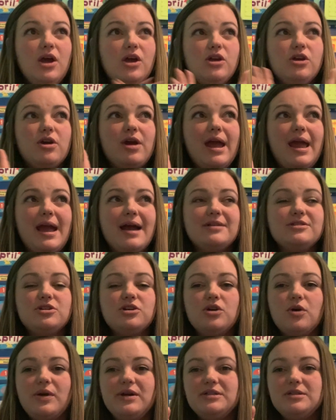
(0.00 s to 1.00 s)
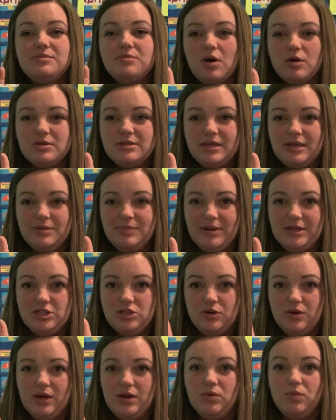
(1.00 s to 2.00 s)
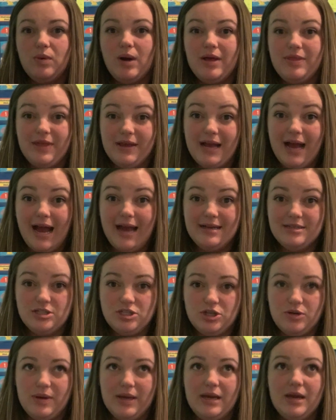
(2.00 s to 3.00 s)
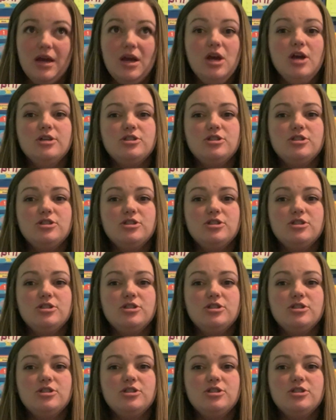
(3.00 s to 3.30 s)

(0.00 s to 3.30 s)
your hands are going to mostly be doing what the guy's doing.